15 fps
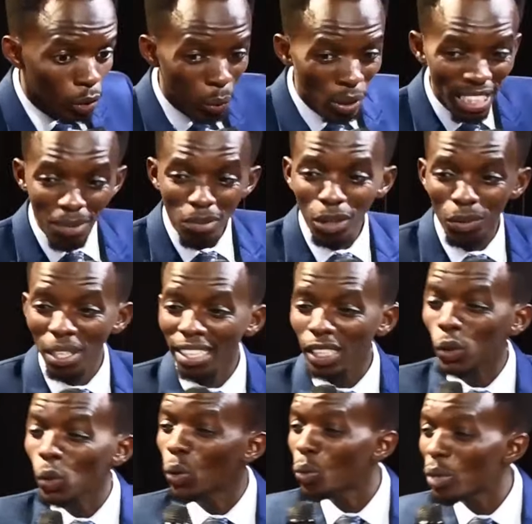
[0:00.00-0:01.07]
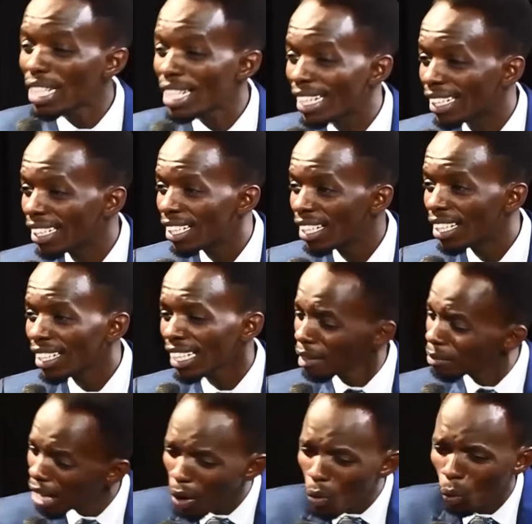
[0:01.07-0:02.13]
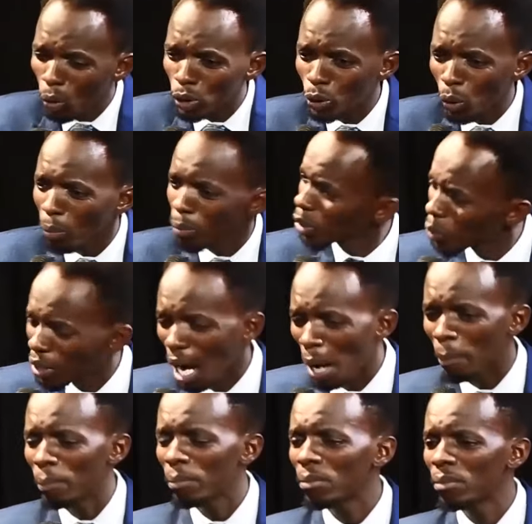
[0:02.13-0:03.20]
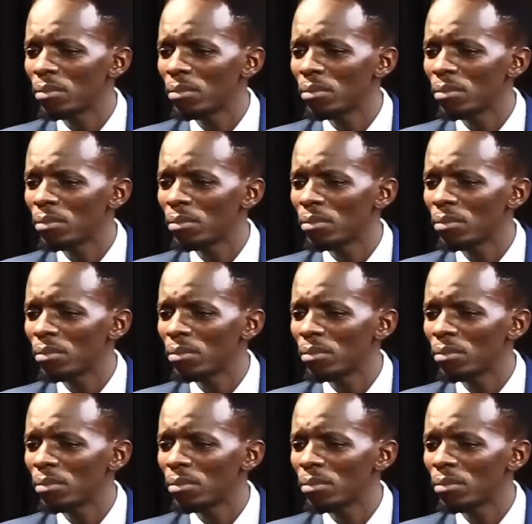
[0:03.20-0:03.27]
Tukiamua tunaenda soul winning, kama hauko job, you come.